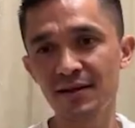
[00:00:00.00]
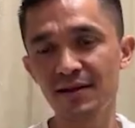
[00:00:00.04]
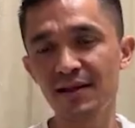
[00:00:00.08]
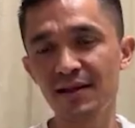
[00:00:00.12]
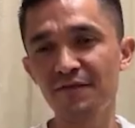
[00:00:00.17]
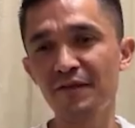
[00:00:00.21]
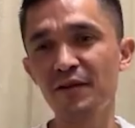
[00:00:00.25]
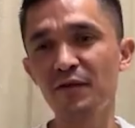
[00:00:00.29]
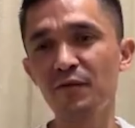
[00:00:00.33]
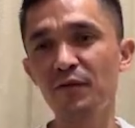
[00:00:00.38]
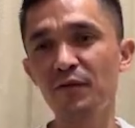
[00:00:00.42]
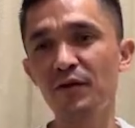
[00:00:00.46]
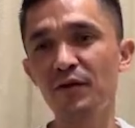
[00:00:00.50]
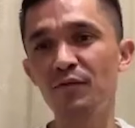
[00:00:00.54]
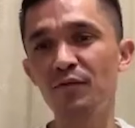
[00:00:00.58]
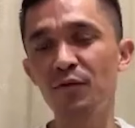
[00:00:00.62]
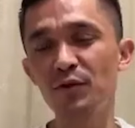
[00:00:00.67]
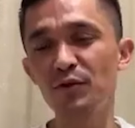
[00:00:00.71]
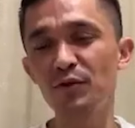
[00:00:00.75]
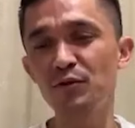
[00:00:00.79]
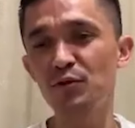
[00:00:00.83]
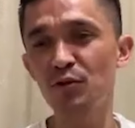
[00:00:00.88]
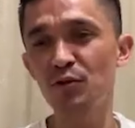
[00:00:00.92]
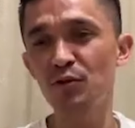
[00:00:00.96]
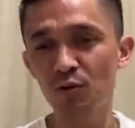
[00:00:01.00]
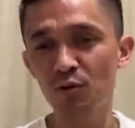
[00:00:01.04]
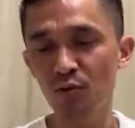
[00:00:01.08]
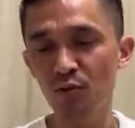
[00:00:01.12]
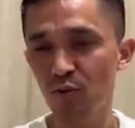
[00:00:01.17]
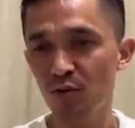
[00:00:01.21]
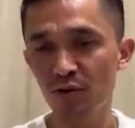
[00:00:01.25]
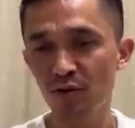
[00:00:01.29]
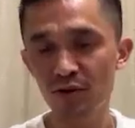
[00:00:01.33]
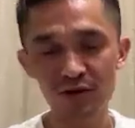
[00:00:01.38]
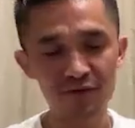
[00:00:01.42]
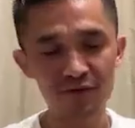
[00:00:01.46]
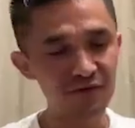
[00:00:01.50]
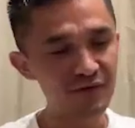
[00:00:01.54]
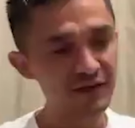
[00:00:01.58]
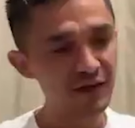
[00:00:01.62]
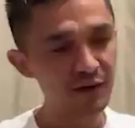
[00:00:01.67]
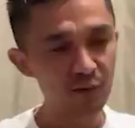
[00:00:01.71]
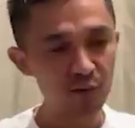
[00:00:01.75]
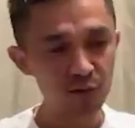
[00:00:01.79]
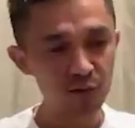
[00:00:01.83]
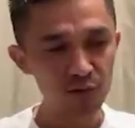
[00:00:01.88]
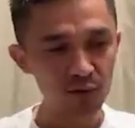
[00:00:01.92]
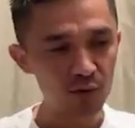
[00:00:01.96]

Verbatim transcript: if anyone wants to know or if they don't